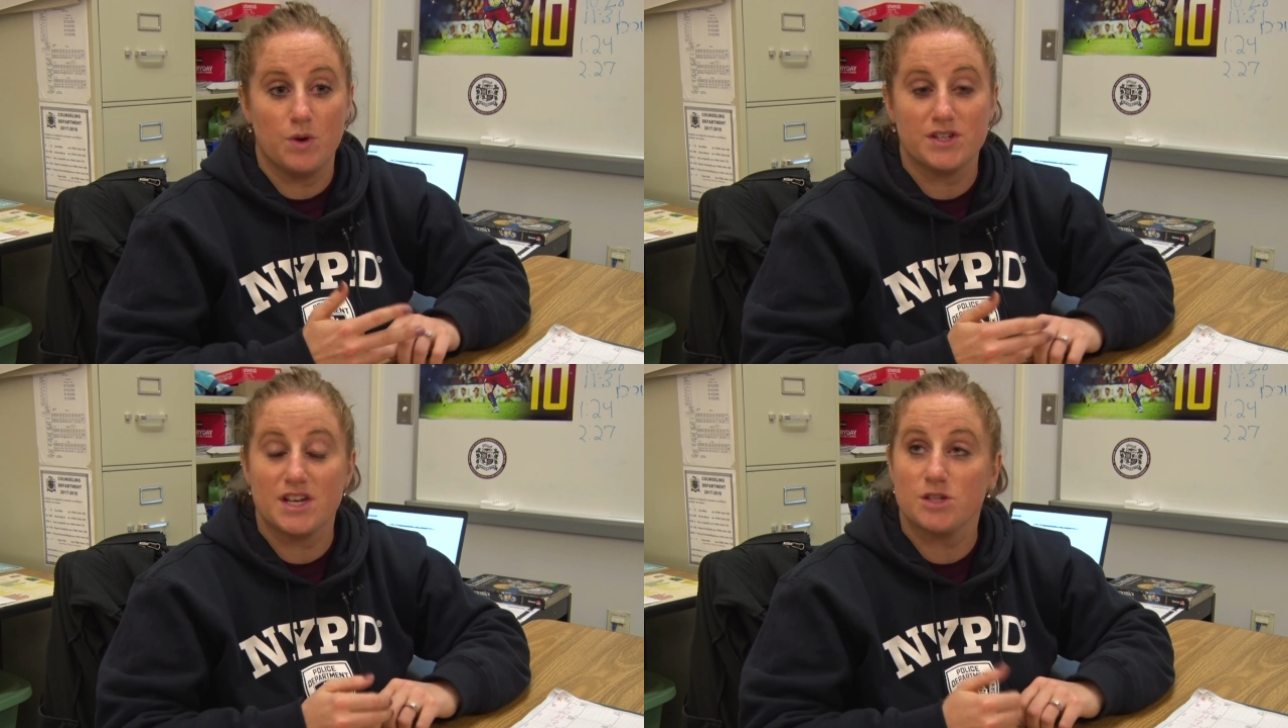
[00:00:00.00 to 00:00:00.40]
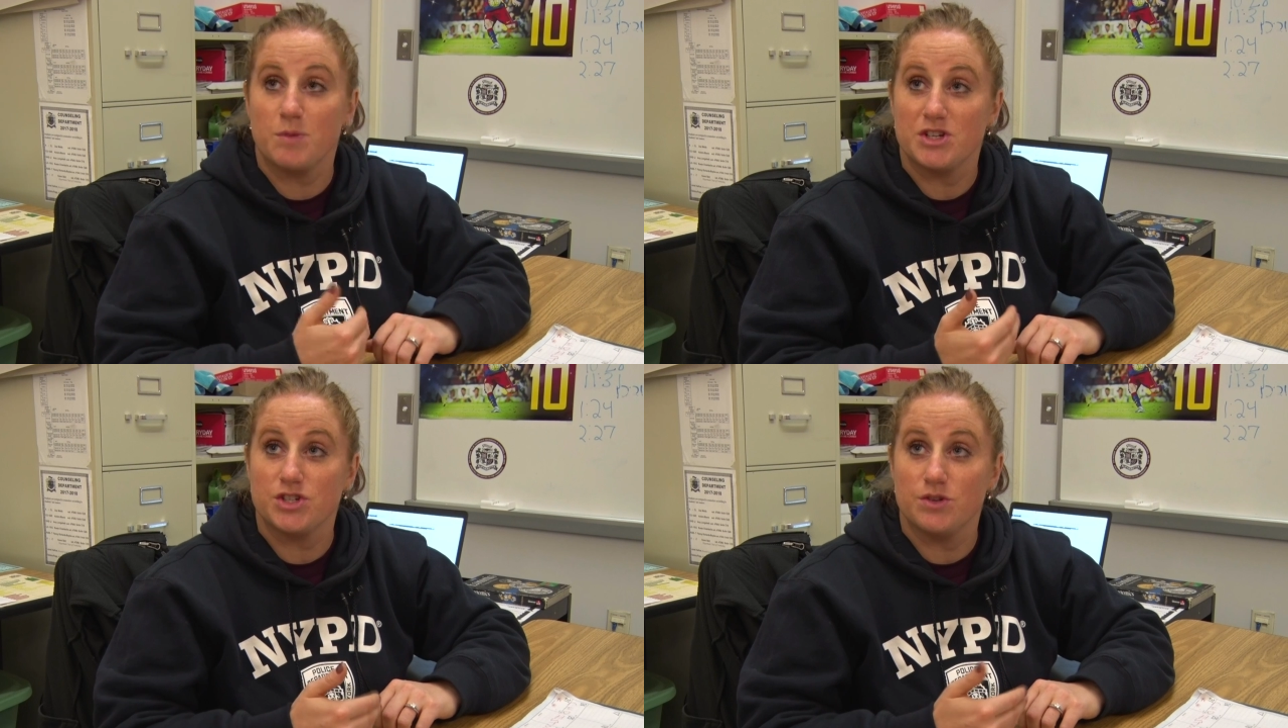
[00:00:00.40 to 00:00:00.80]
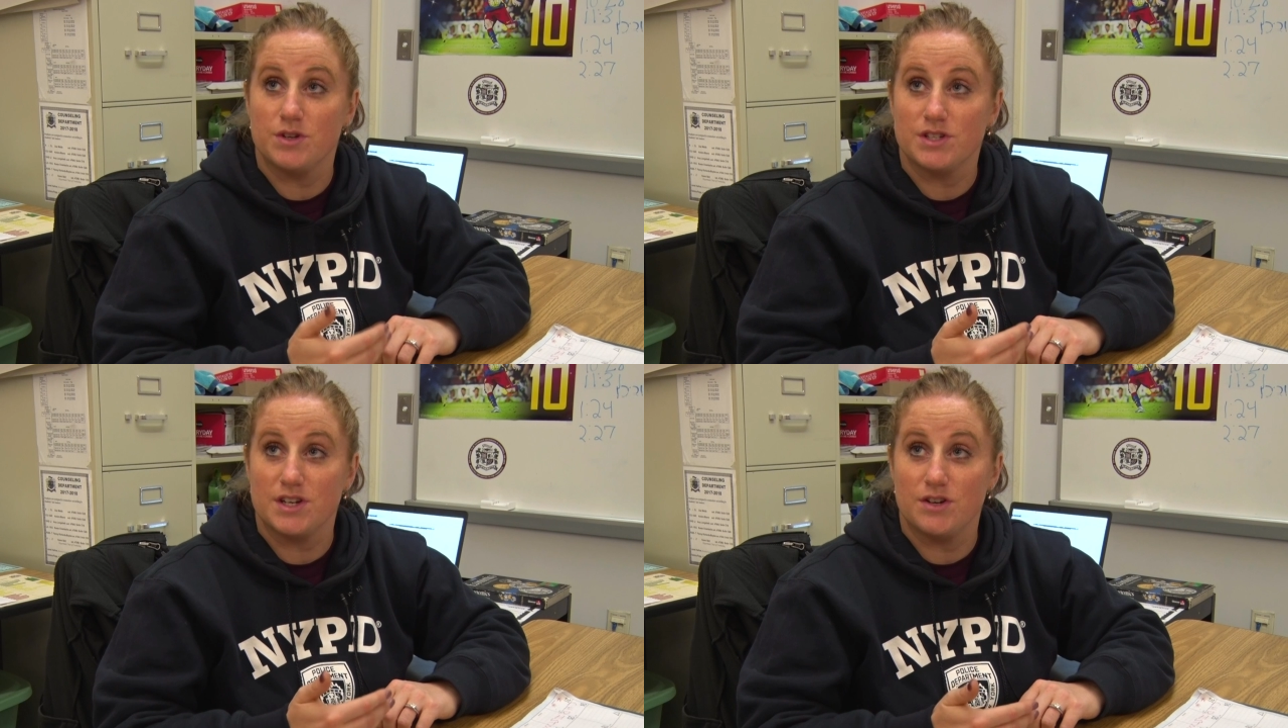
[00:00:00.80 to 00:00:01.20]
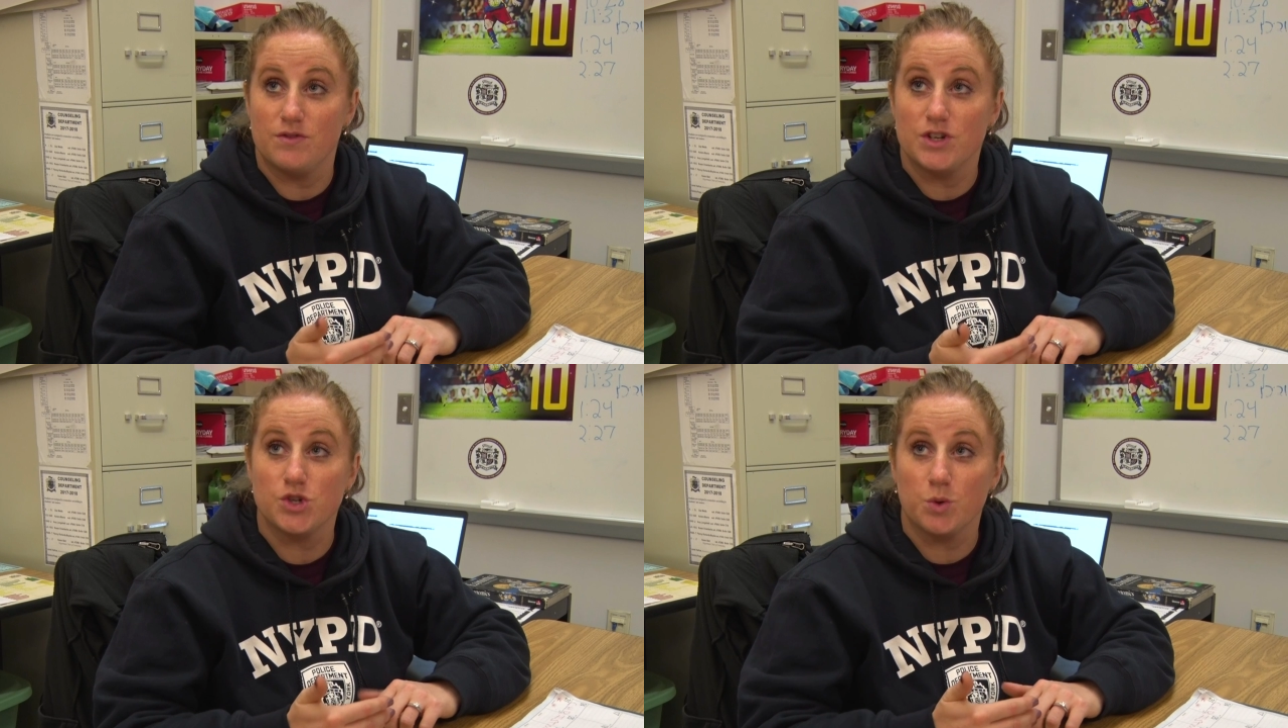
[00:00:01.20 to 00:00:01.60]
assess my students
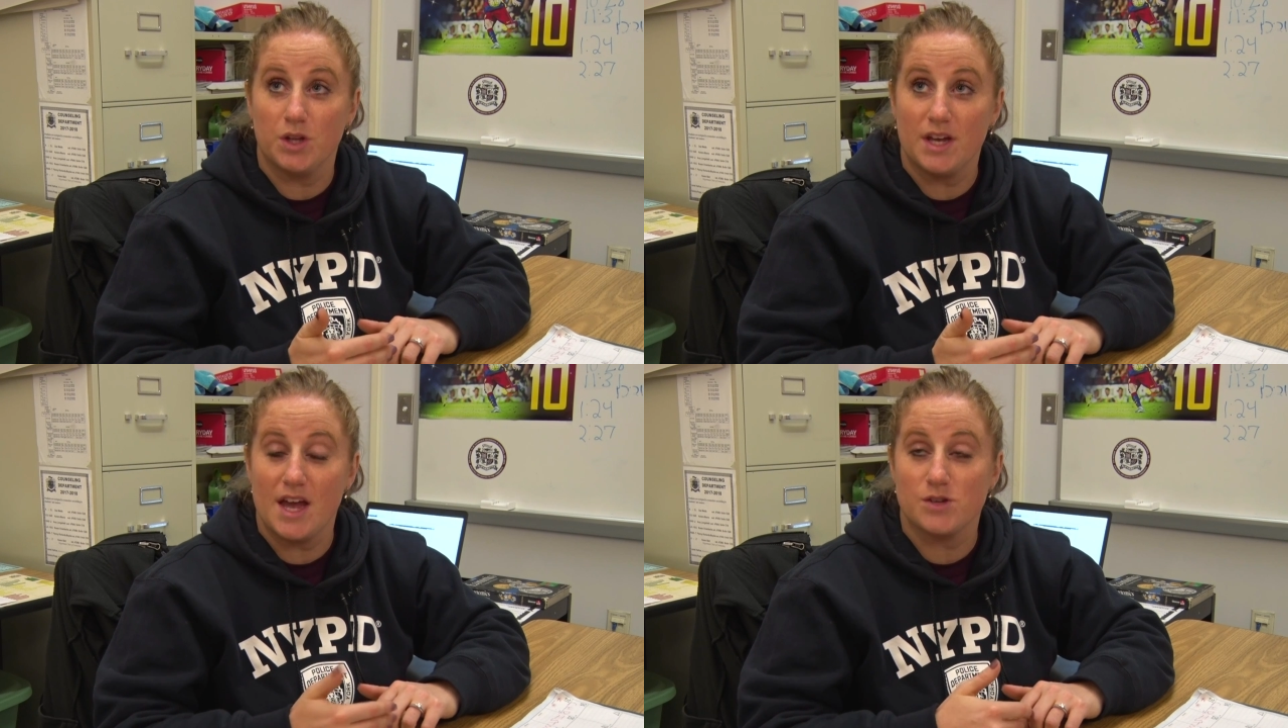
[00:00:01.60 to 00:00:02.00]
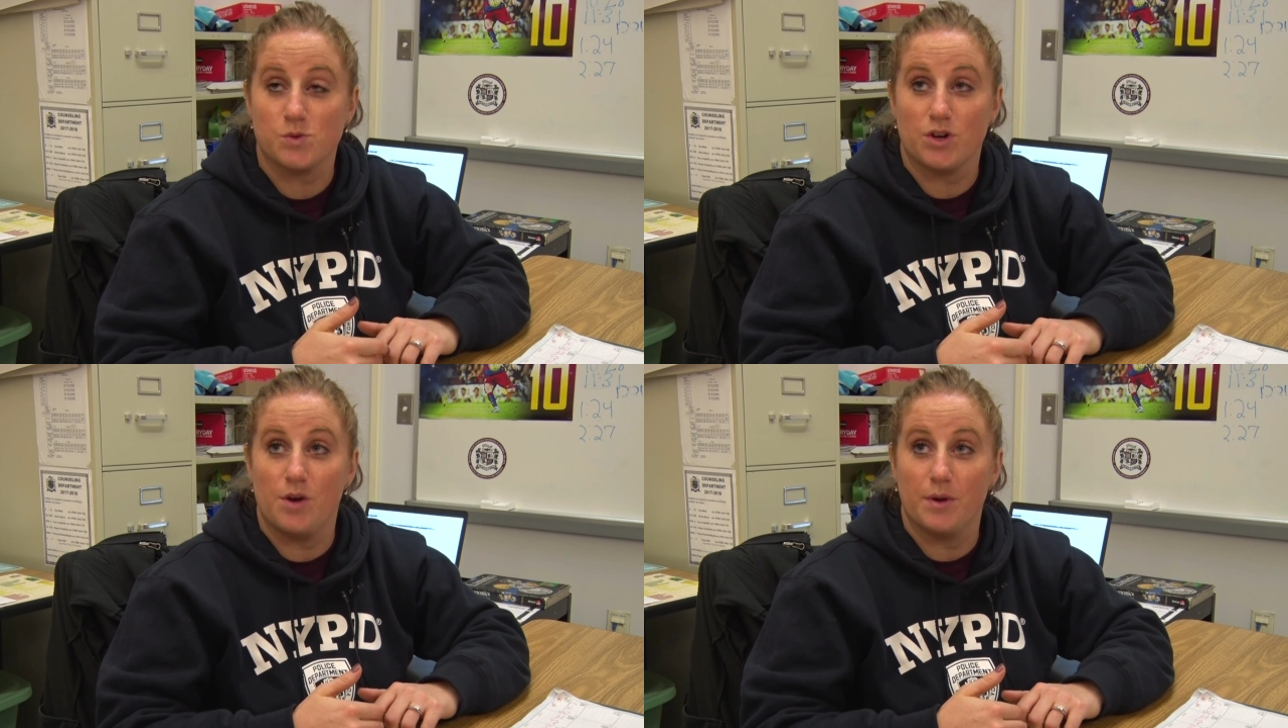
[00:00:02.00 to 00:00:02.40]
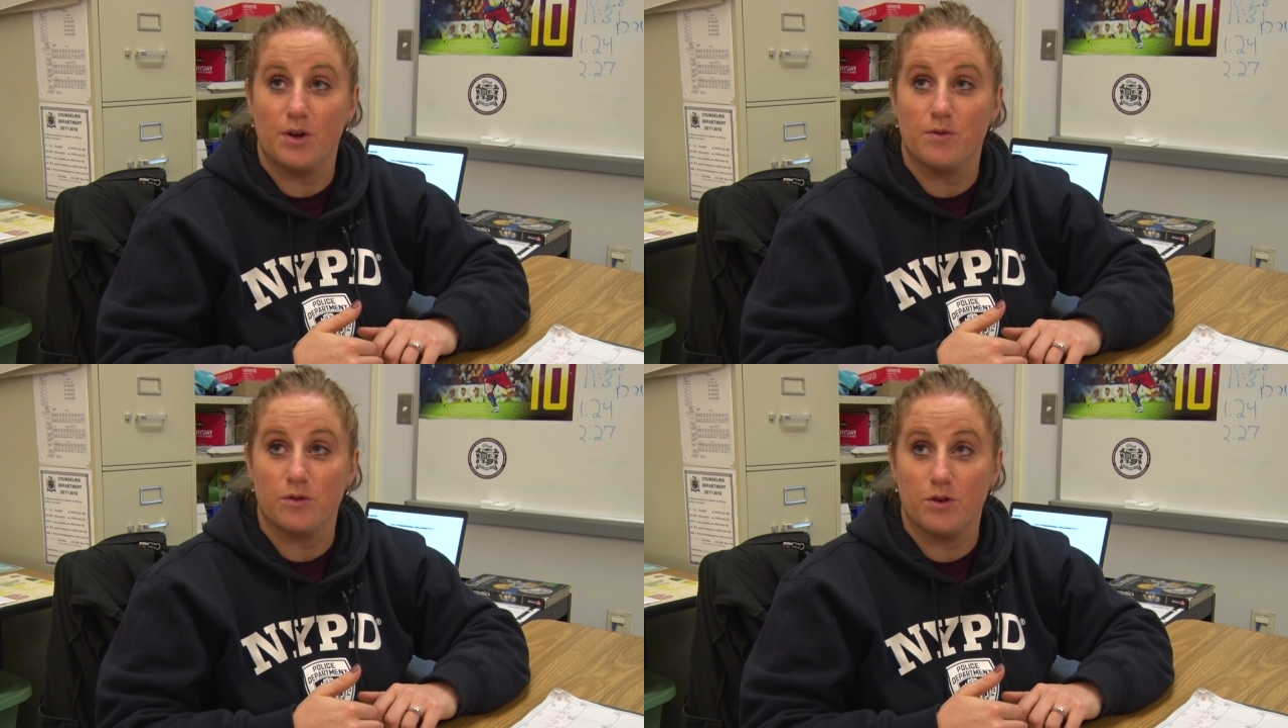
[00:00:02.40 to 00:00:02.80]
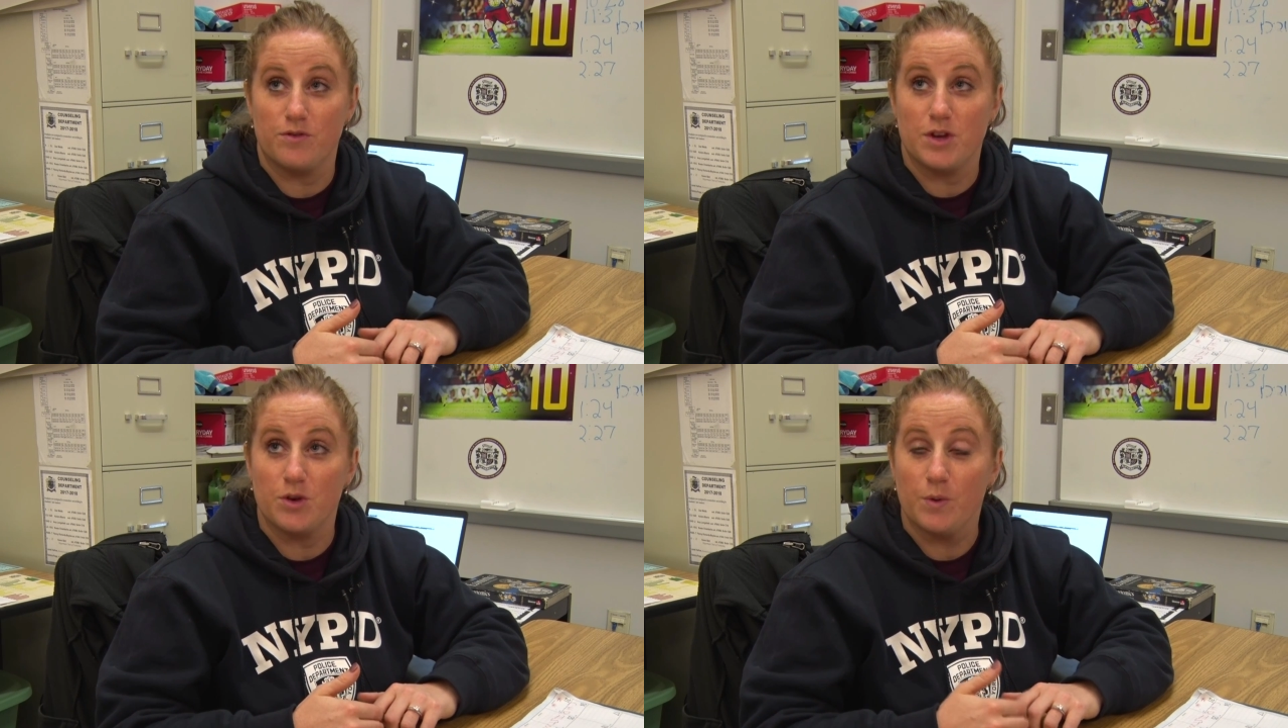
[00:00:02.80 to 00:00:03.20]
individually as we're going over
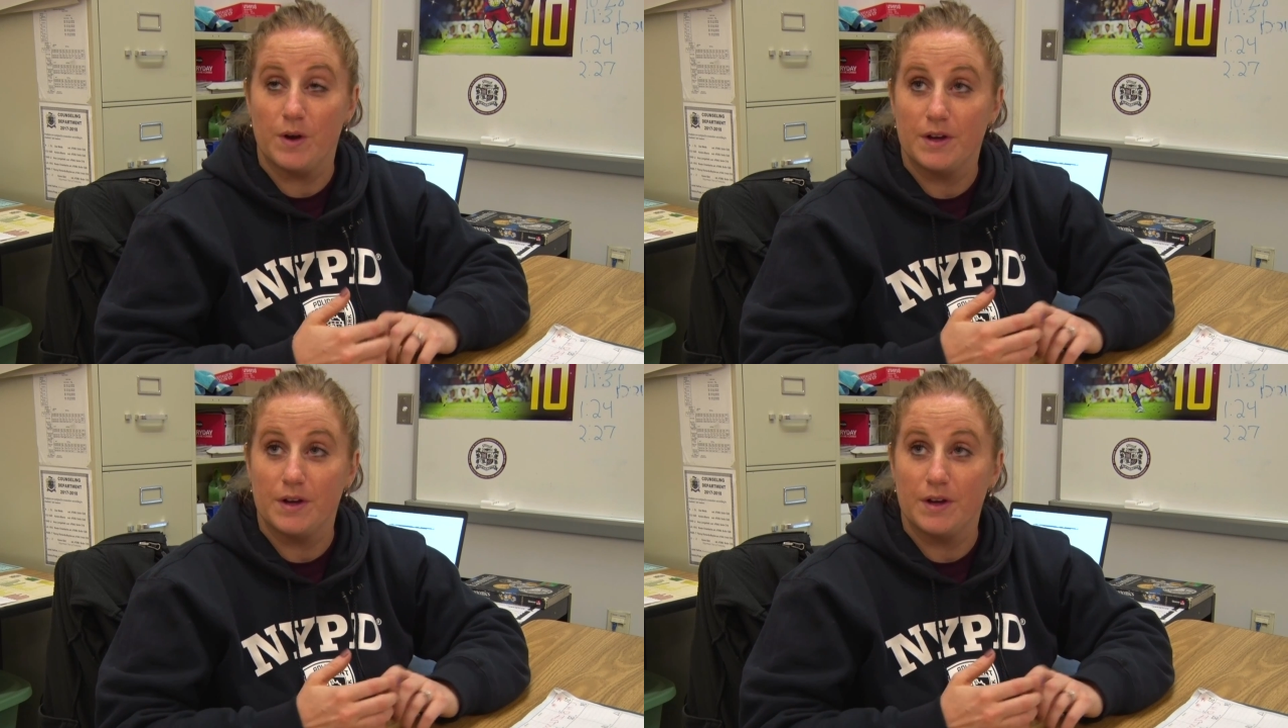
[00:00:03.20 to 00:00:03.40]
review.